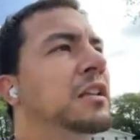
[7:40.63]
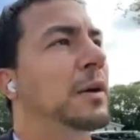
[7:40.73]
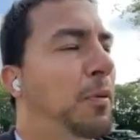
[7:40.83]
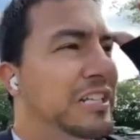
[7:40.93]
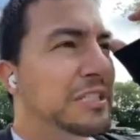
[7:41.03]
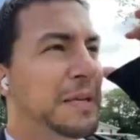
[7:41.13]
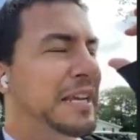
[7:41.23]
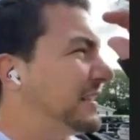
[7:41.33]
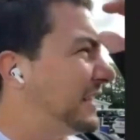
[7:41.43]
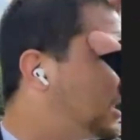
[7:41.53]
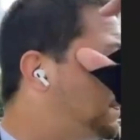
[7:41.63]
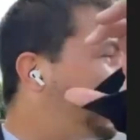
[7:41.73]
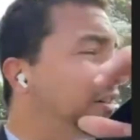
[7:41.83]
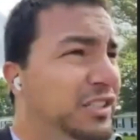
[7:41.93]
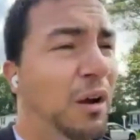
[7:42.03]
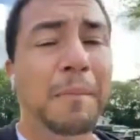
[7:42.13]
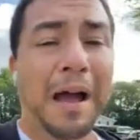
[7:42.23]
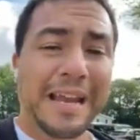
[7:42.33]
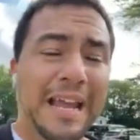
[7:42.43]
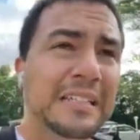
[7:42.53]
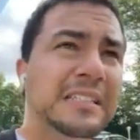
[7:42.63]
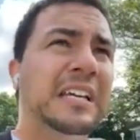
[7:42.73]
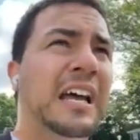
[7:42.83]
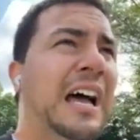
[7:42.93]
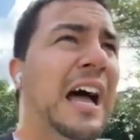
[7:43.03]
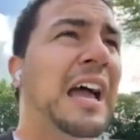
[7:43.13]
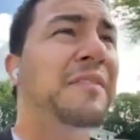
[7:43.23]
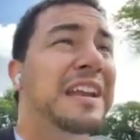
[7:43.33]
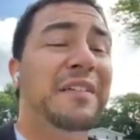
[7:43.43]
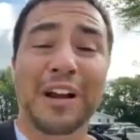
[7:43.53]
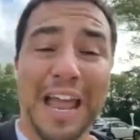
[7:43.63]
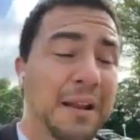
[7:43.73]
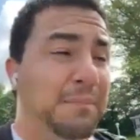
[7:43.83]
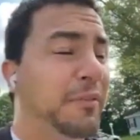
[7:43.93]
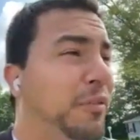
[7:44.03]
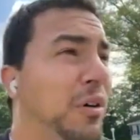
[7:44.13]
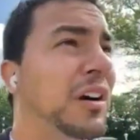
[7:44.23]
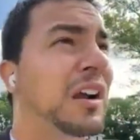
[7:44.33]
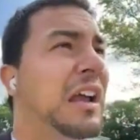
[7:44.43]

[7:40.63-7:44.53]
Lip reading: The point being, the experience on my end, I've never had before.